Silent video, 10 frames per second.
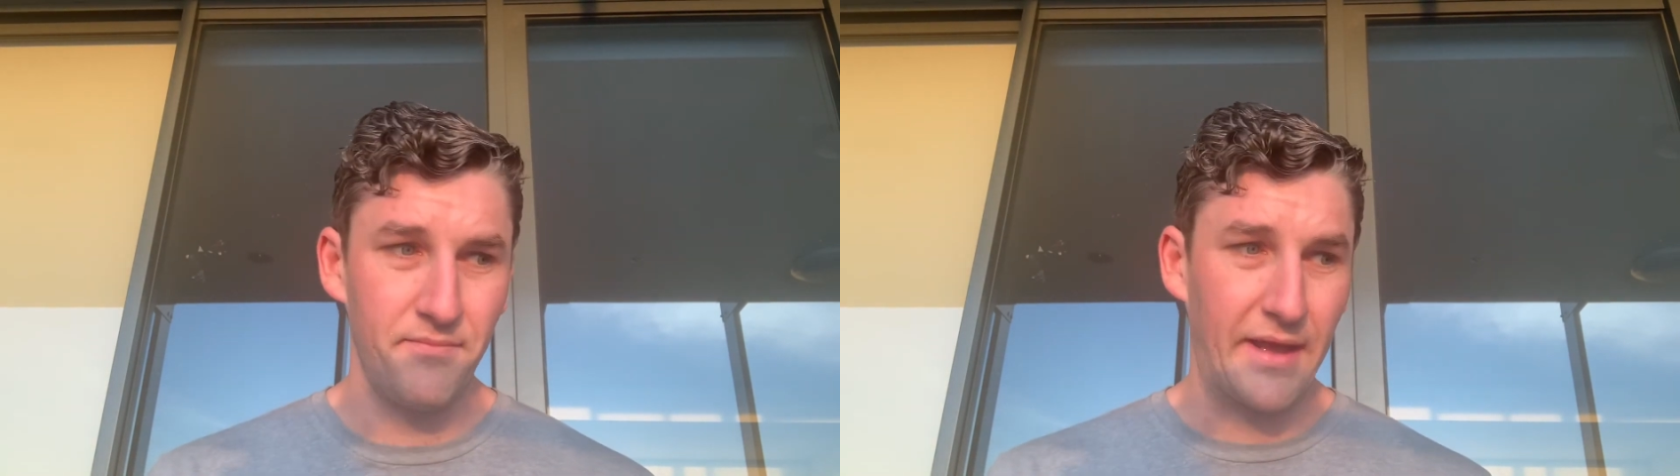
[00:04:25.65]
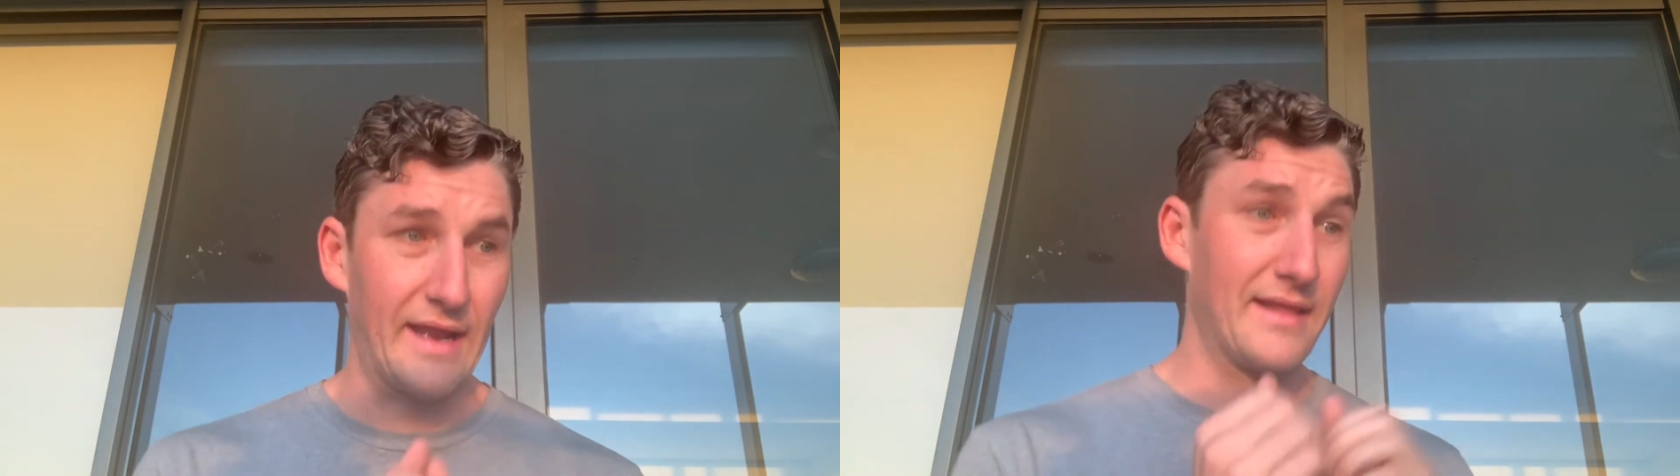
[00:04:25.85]

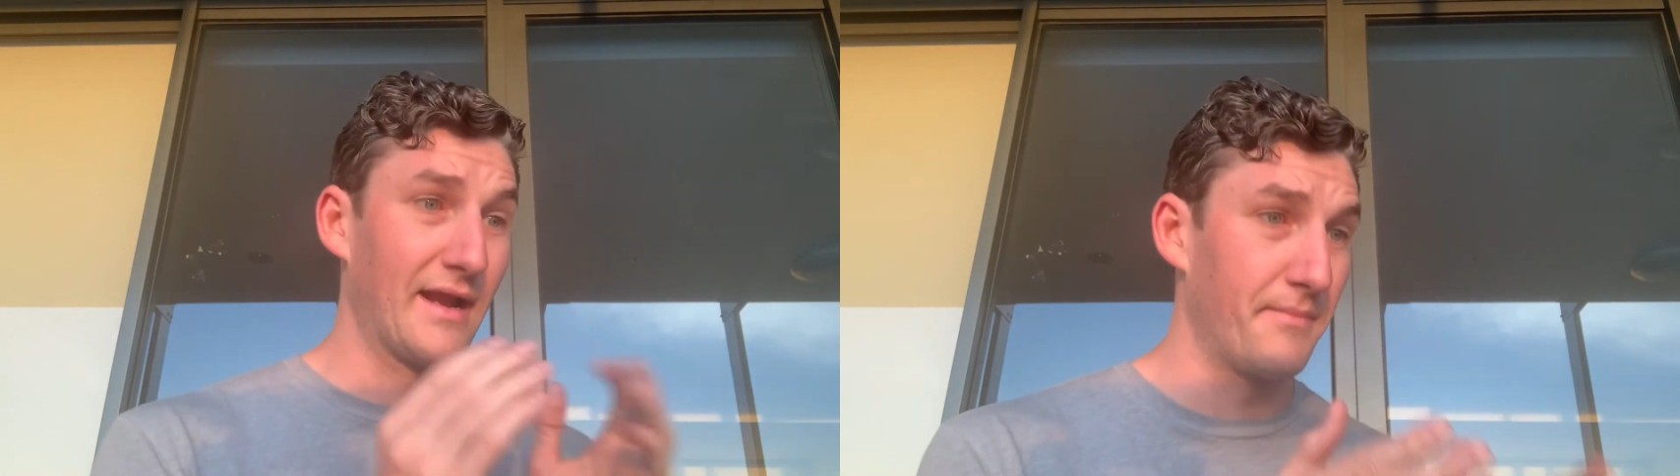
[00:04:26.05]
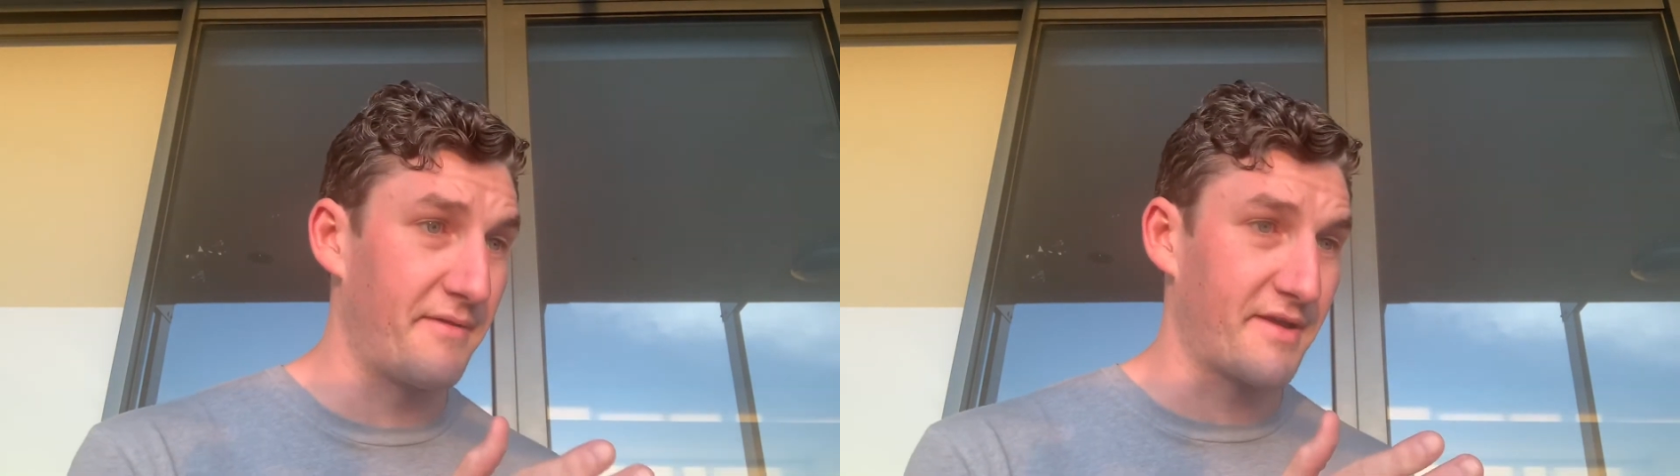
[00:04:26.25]
They get a
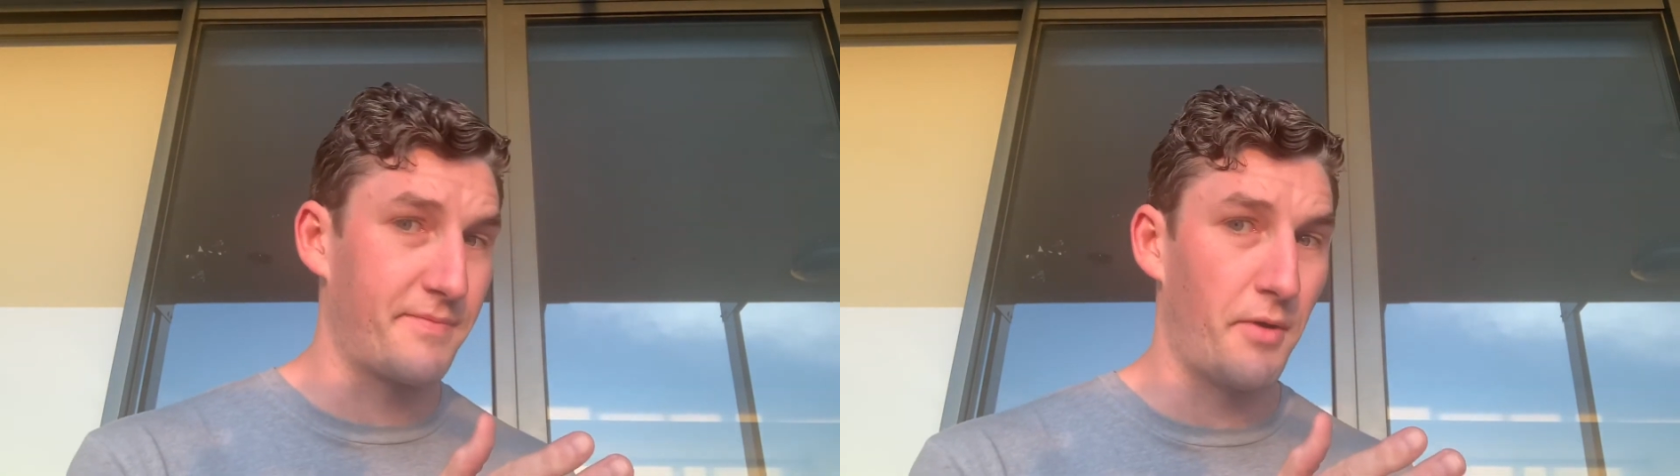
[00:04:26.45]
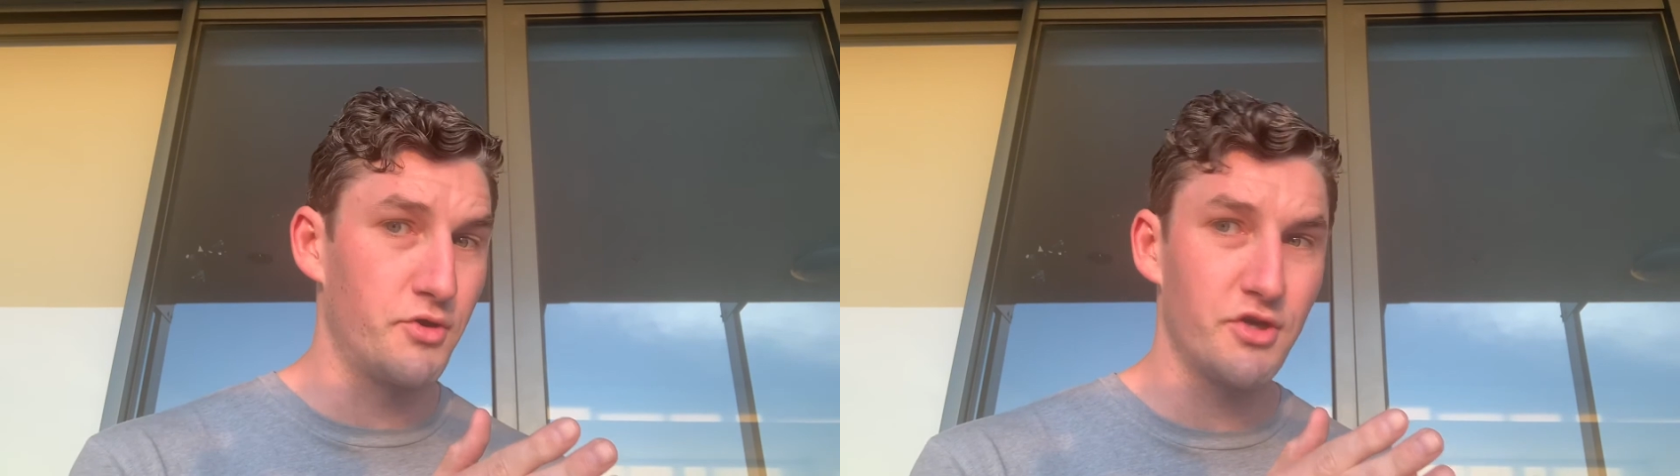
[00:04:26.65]
little bit of
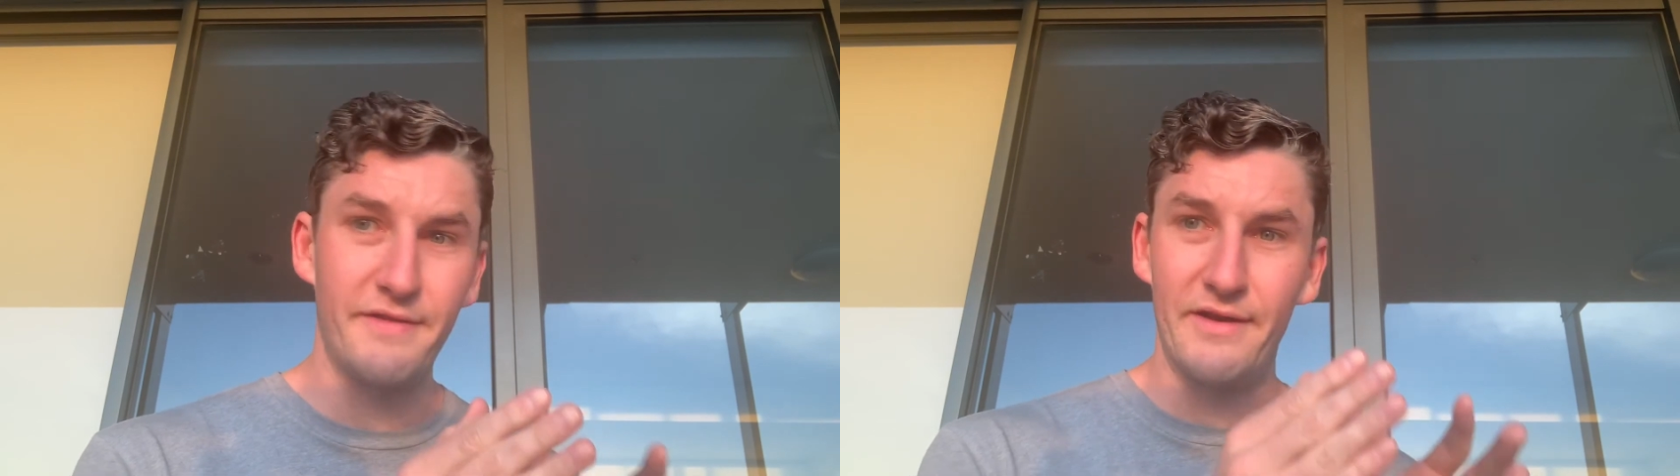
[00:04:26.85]
exposure and